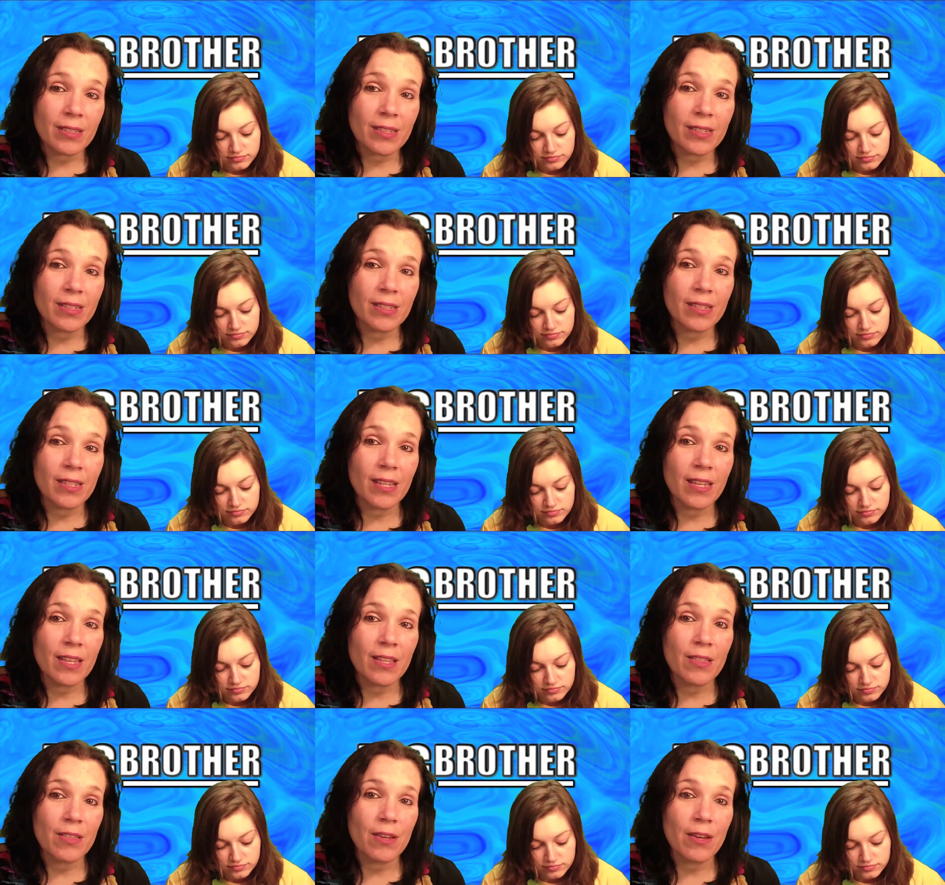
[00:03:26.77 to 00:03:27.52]
Speaker 1: to
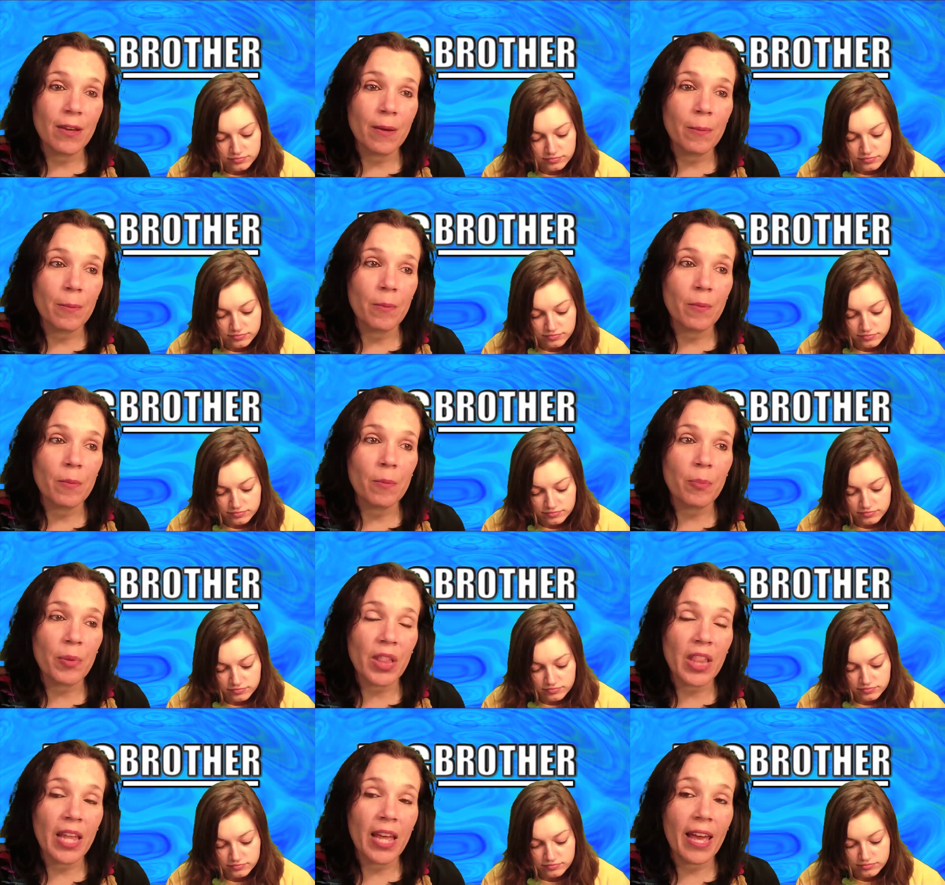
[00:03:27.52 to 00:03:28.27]
see them
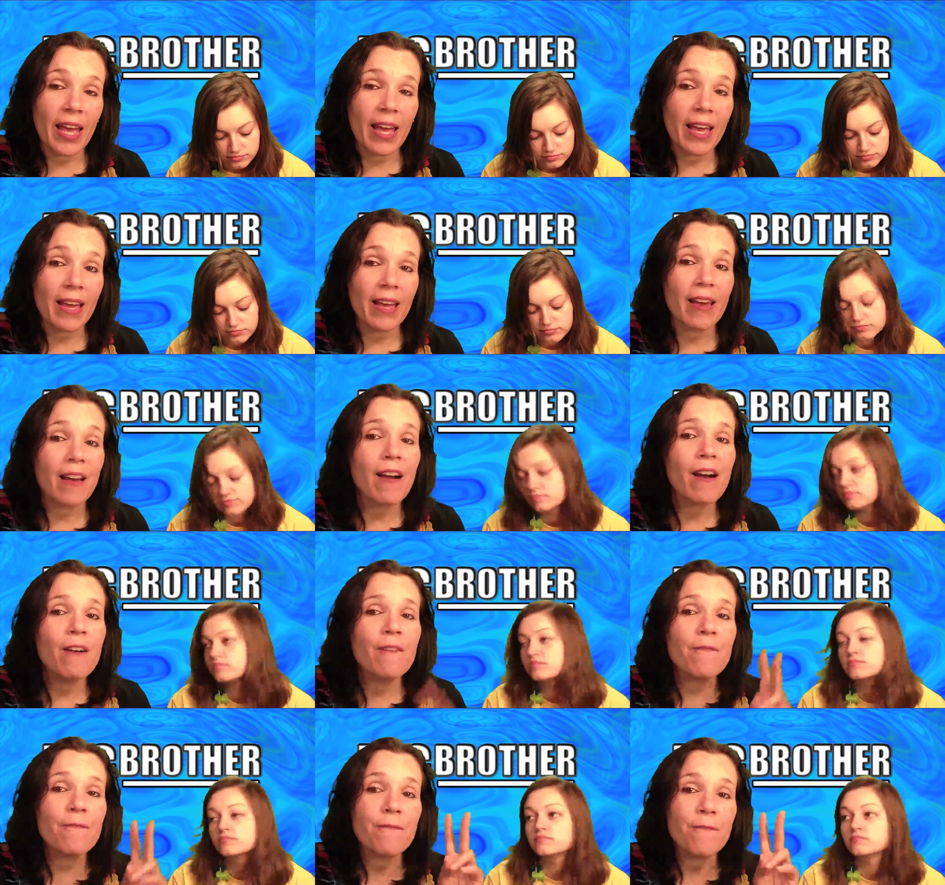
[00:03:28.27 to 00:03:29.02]
play
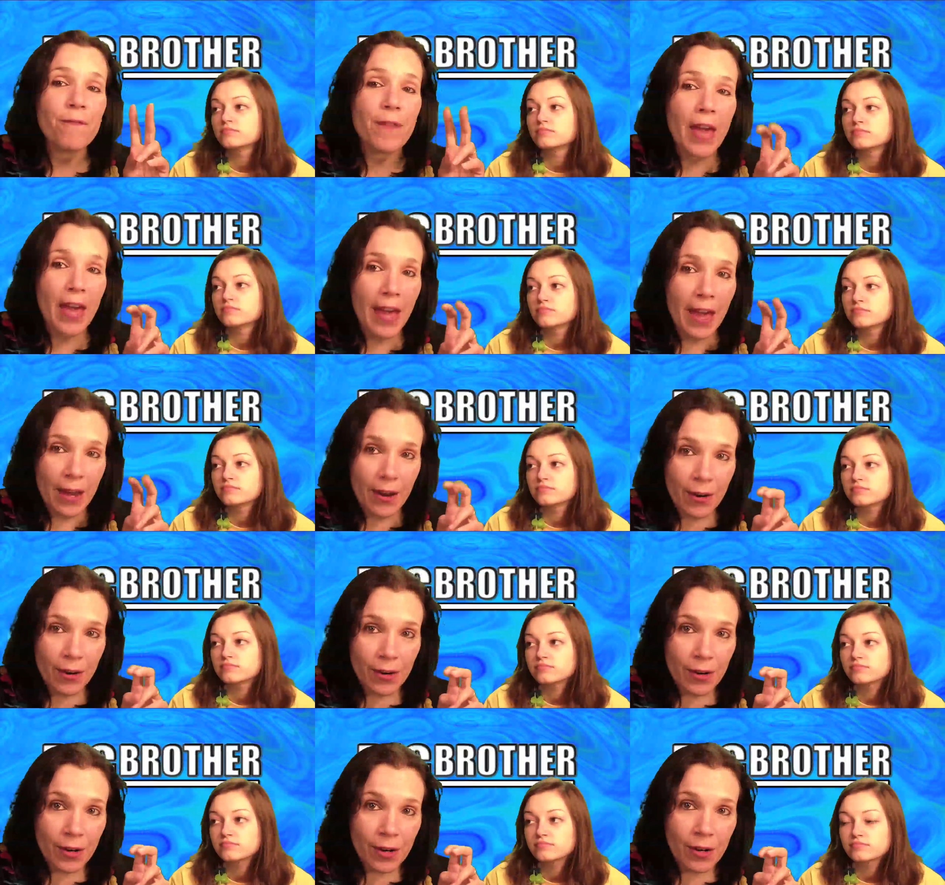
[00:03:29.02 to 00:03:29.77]

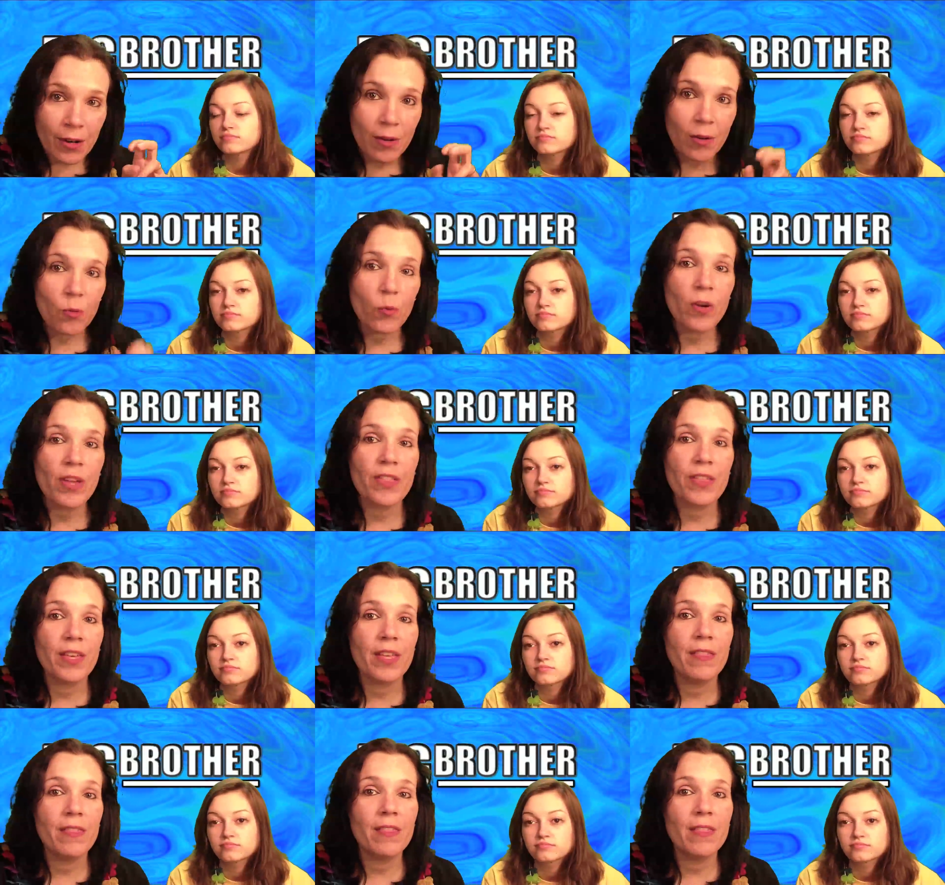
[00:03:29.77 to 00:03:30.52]
fair
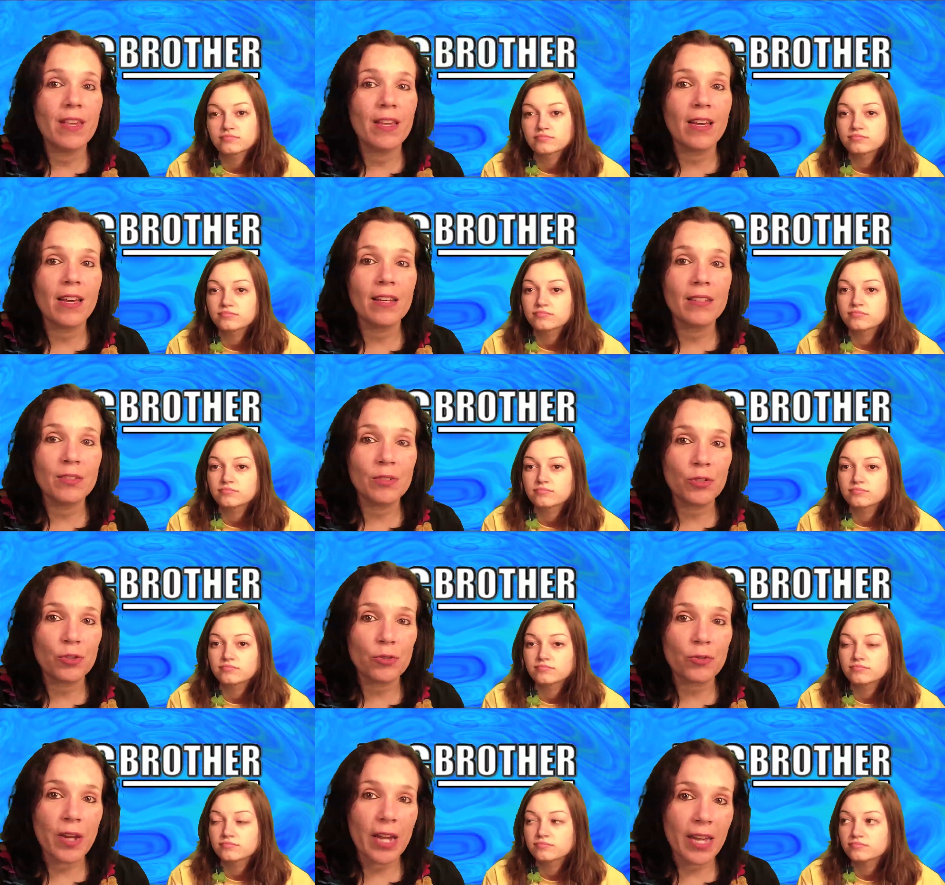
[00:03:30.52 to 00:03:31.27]
within the
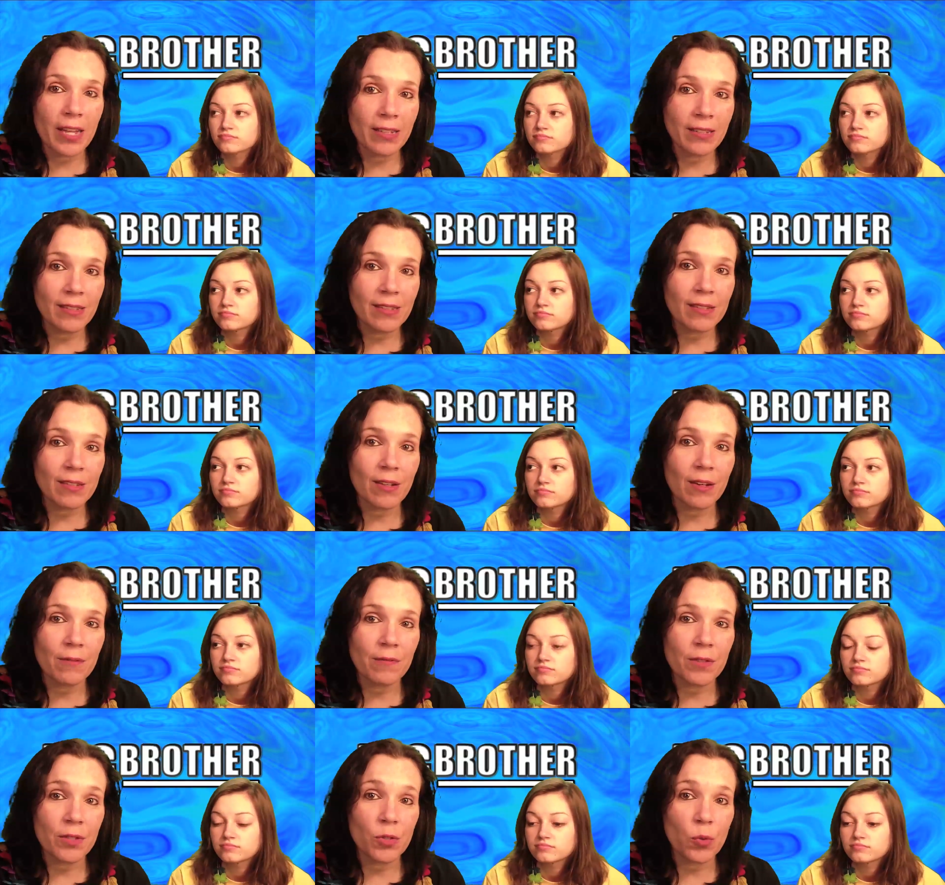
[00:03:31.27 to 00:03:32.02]
constraints
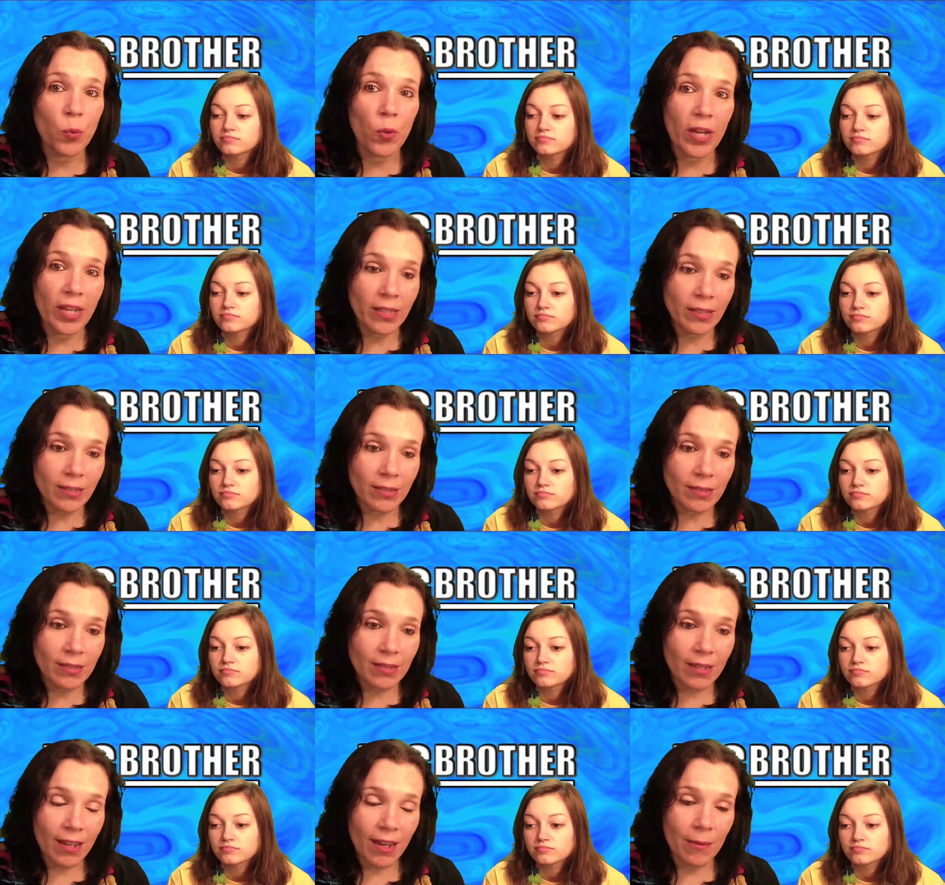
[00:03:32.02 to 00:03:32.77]
of the
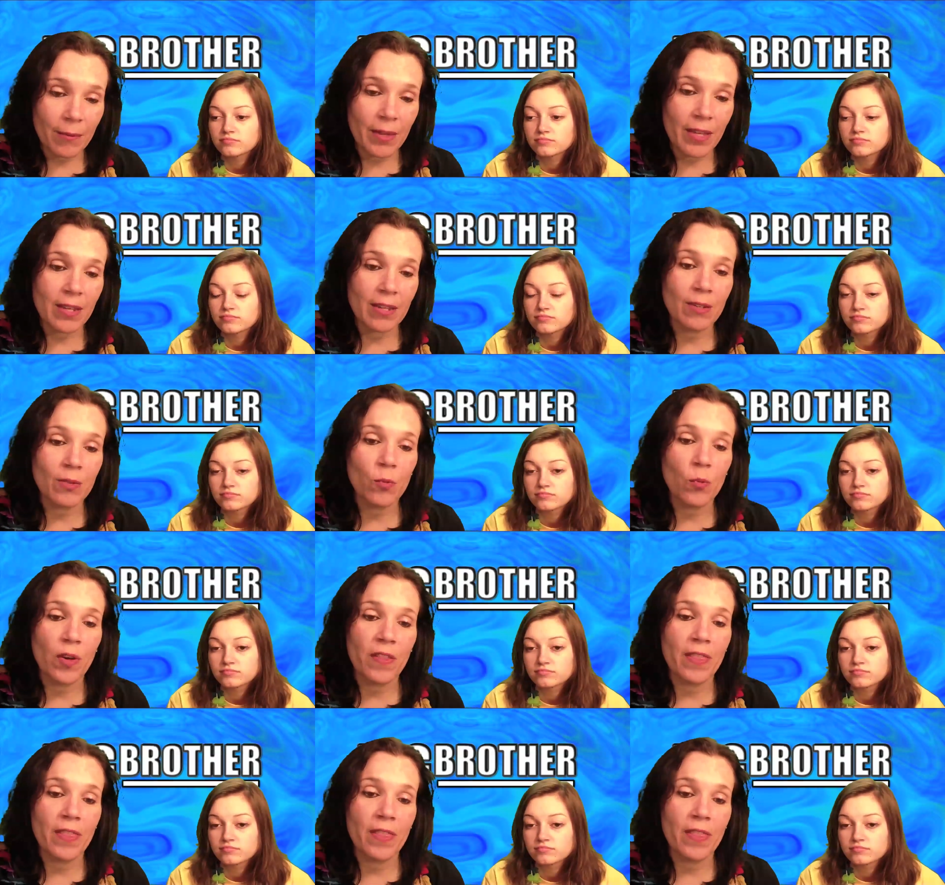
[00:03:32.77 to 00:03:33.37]
twist. I mean,